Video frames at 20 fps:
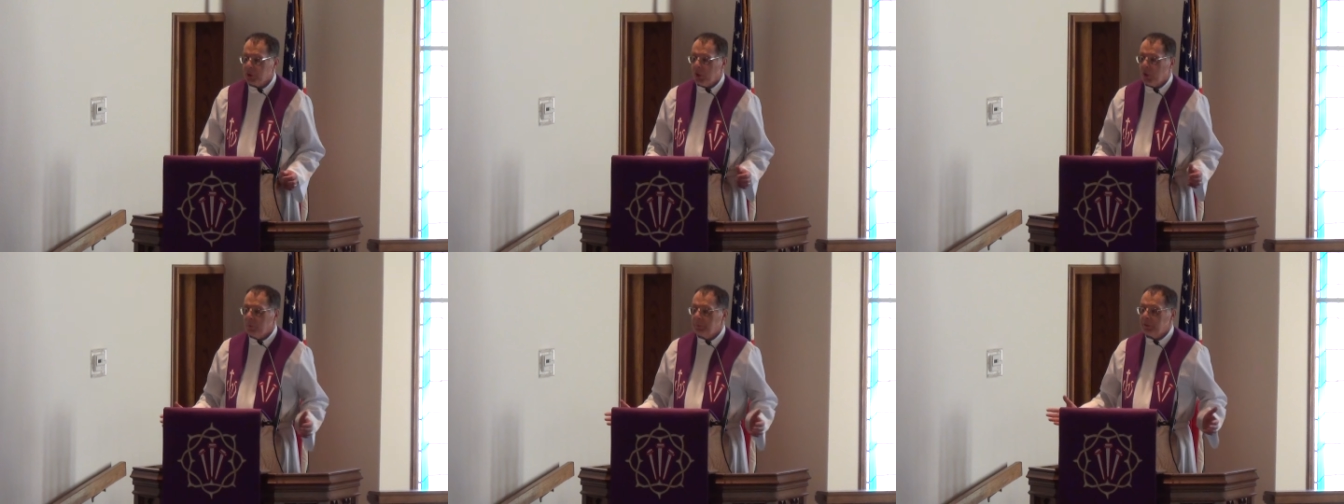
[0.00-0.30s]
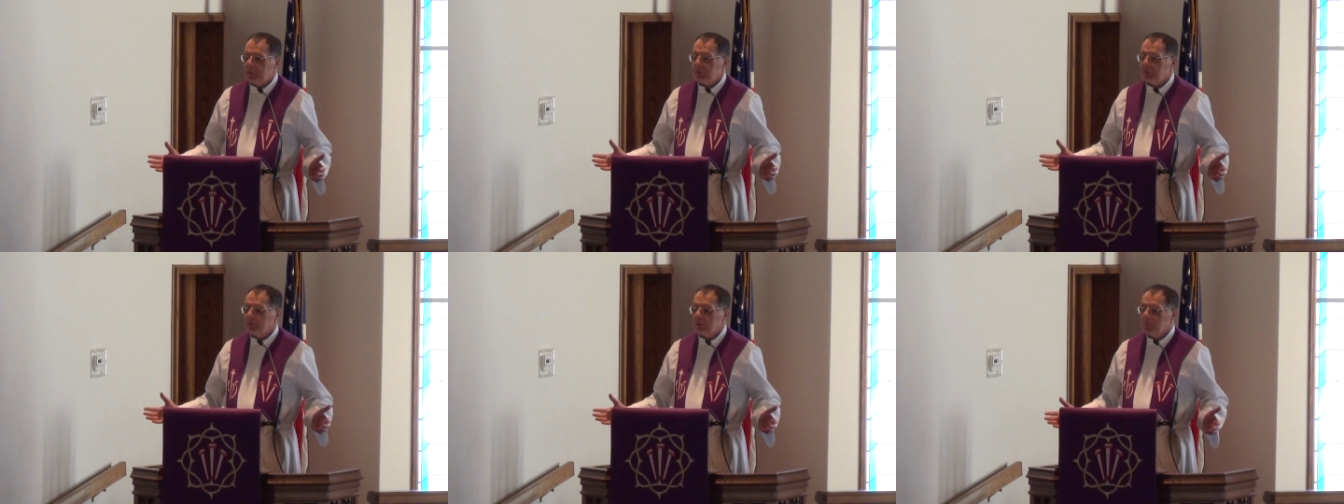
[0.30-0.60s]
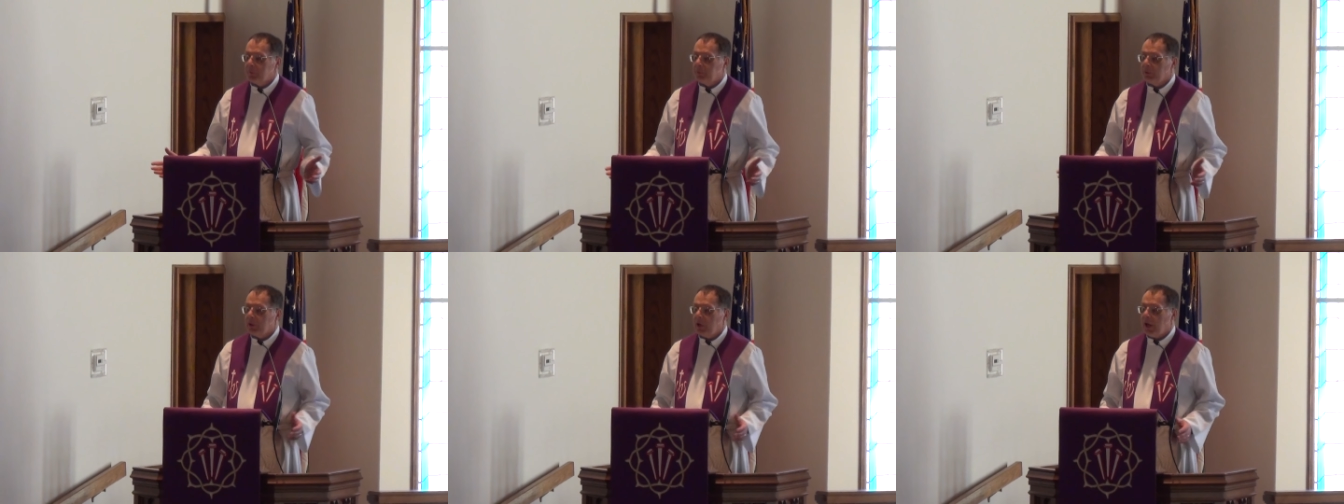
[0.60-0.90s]
Job is
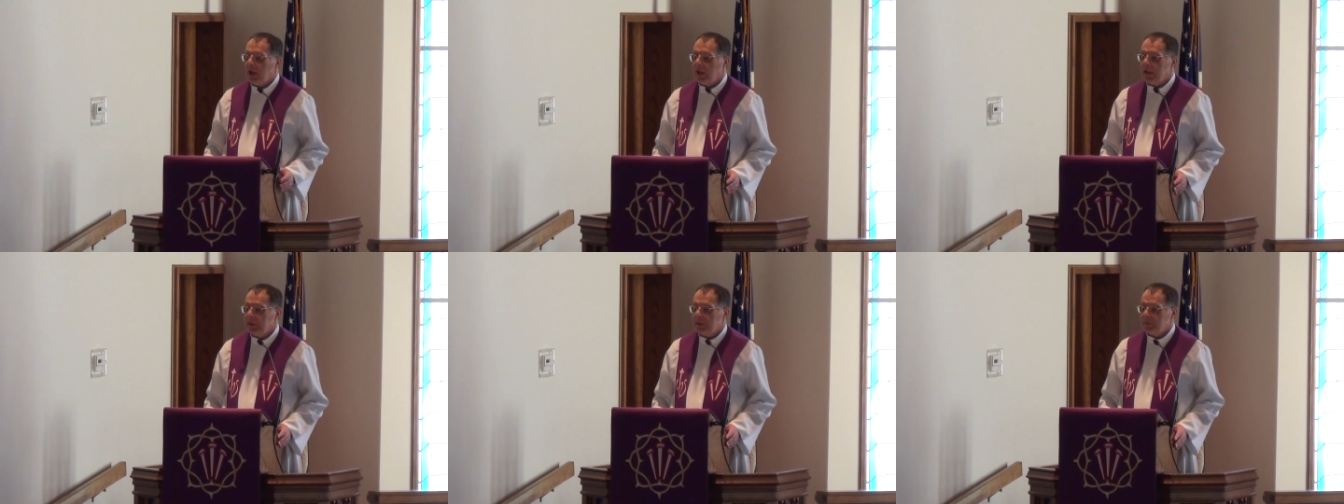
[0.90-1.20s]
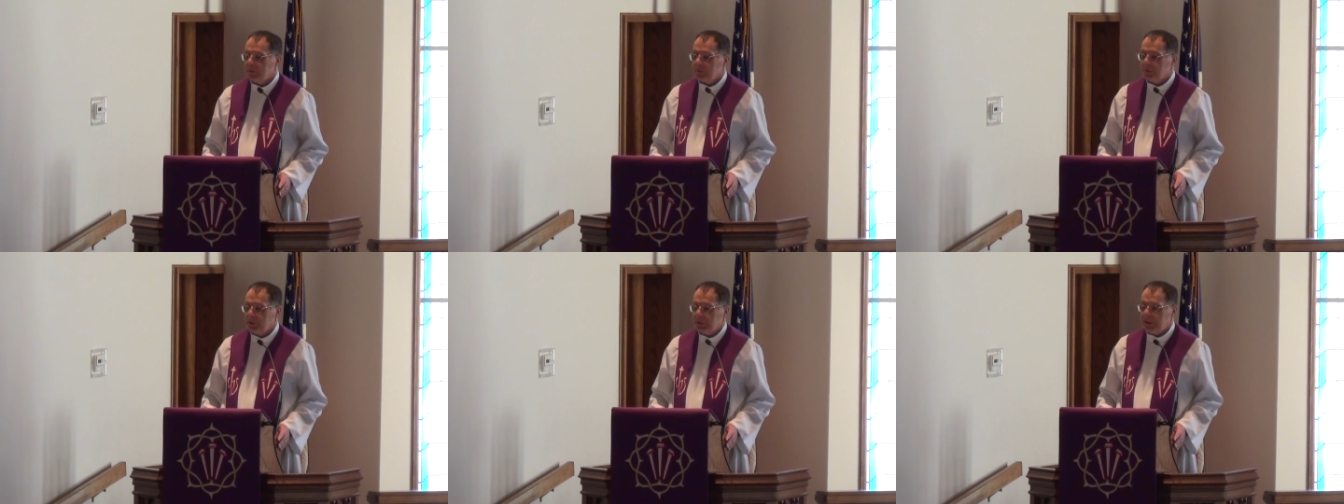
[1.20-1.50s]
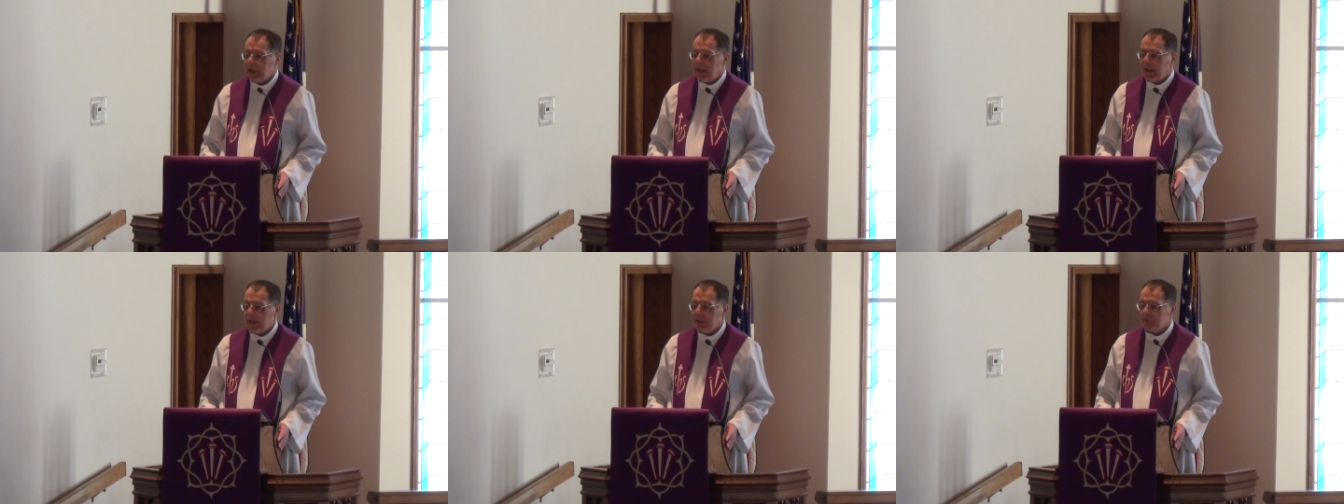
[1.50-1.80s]
surprised
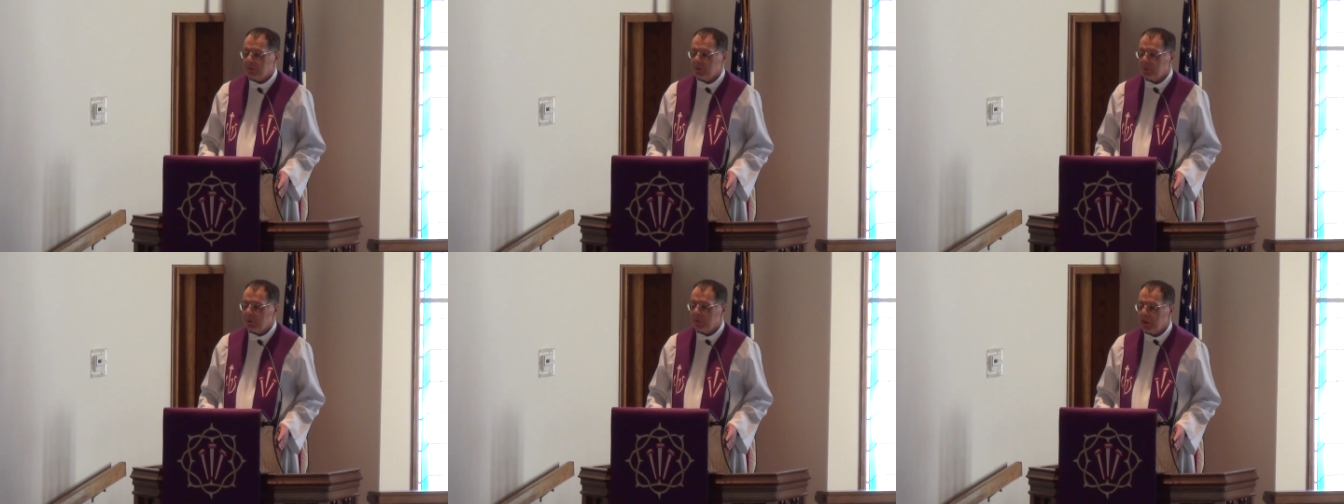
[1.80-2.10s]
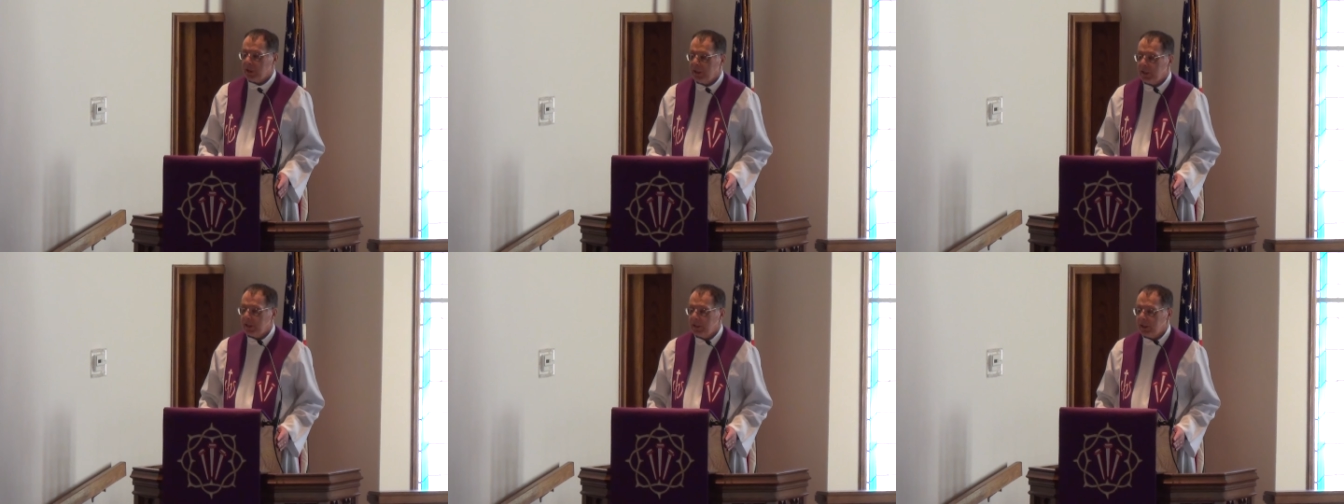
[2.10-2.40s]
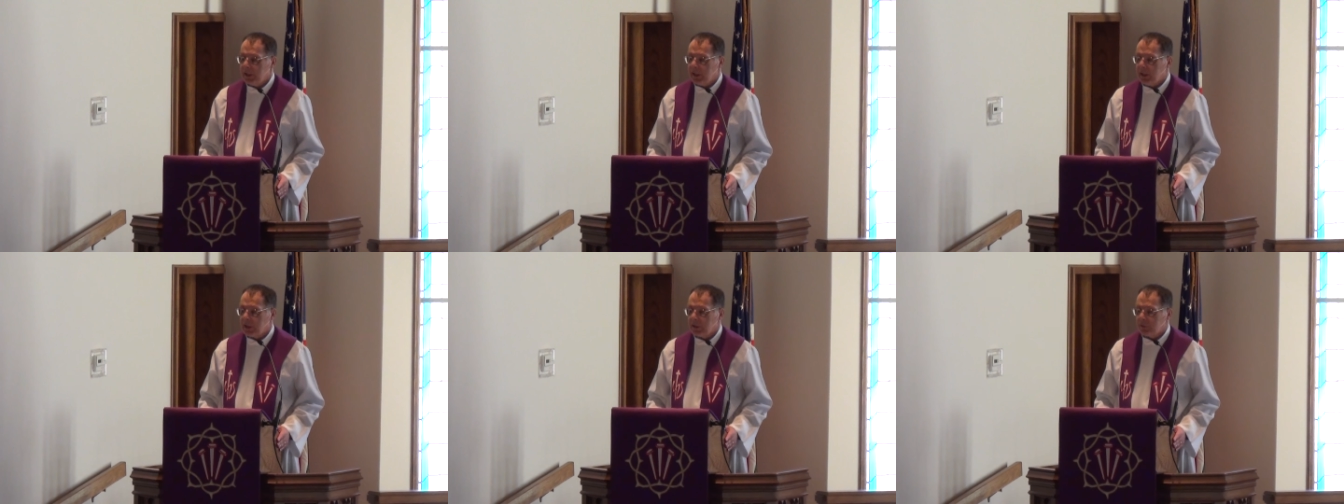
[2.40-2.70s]
the answer that he
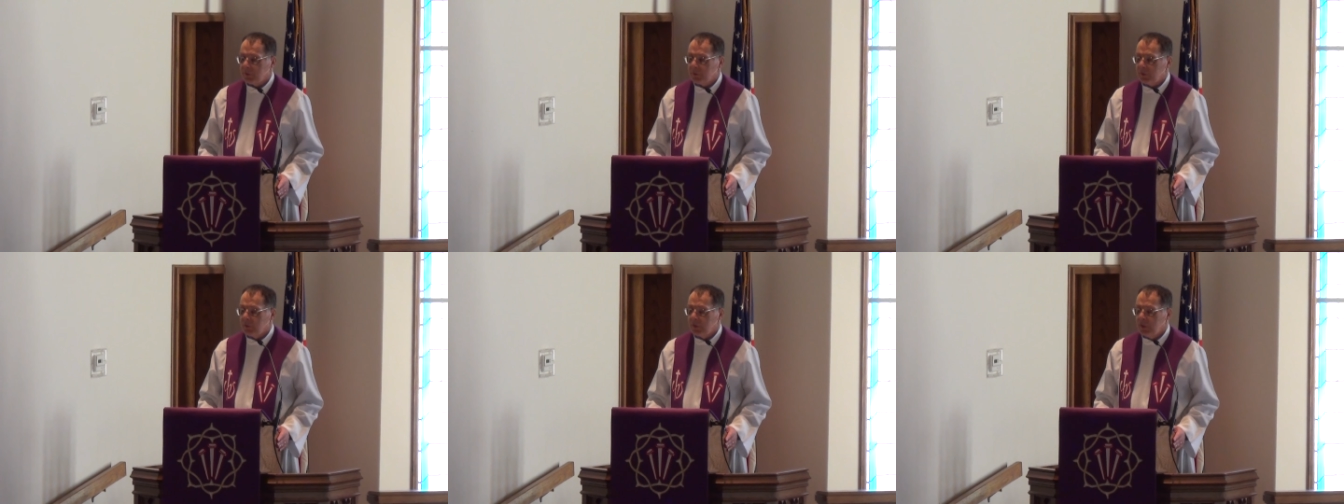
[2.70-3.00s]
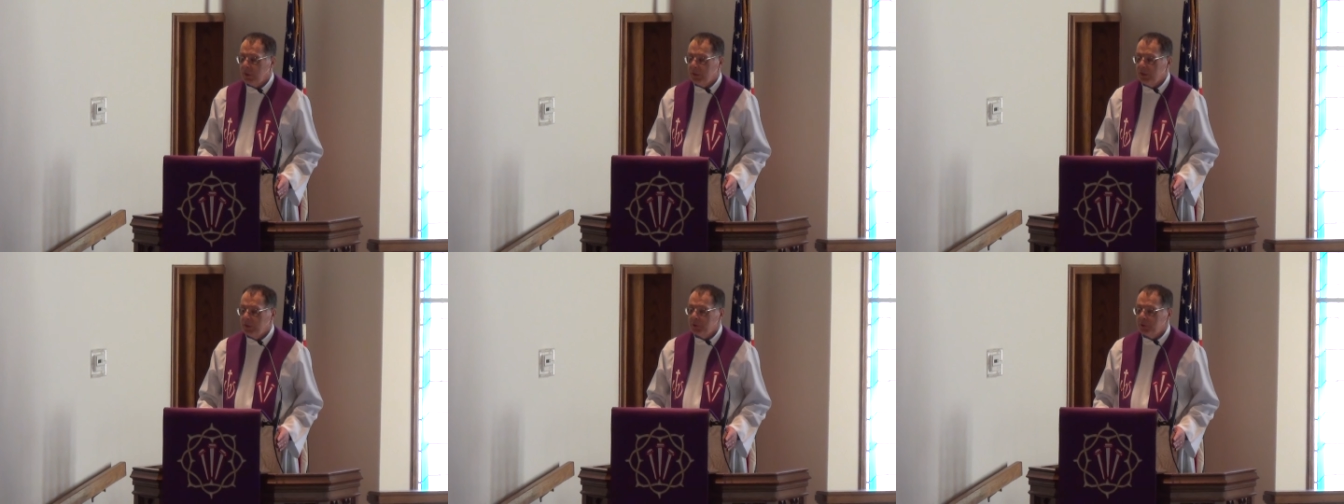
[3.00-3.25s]
gets.